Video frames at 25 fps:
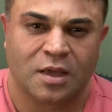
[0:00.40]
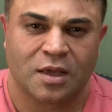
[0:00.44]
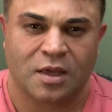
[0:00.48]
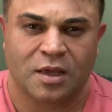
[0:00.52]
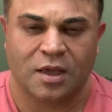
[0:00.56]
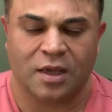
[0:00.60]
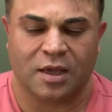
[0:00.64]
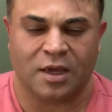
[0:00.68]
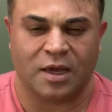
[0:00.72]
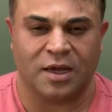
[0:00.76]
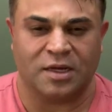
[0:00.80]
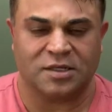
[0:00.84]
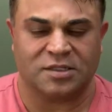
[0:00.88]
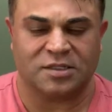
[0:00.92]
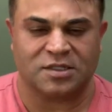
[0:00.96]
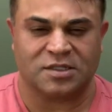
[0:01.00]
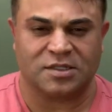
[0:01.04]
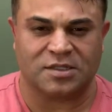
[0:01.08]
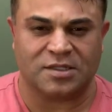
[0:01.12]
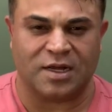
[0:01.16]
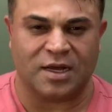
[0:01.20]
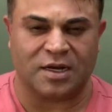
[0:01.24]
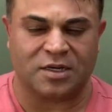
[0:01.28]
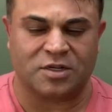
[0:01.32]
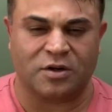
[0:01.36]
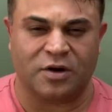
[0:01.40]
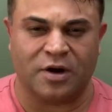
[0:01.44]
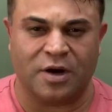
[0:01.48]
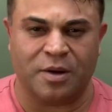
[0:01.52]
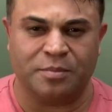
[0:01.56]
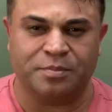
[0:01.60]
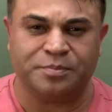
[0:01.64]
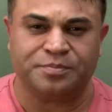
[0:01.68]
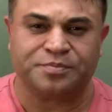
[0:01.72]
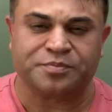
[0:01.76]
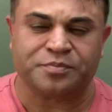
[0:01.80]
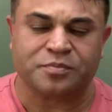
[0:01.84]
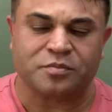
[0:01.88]
Hey guys, this is Dr.
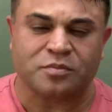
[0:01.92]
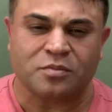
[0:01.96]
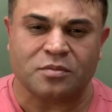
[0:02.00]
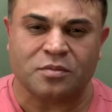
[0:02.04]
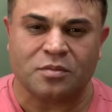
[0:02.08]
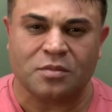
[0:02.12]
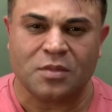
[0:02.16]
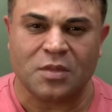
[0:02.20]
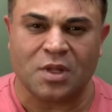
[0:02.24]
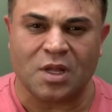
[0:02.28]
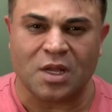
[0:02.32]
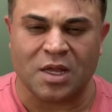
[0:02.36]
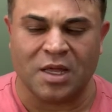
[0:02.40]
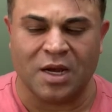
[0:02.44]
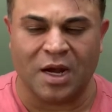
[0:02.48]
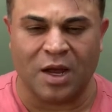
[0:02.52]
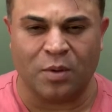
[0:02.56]
M. And